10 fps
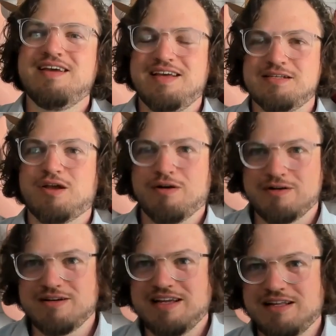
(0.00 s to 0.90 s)
is
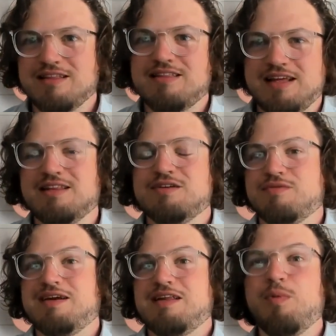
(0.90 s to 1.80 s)
currently the thing that's
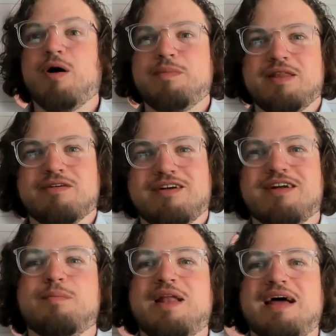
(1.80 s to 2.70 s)
really popular on
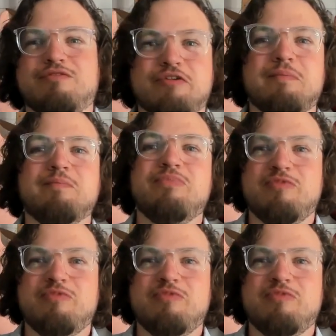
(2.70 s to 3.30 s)
our platform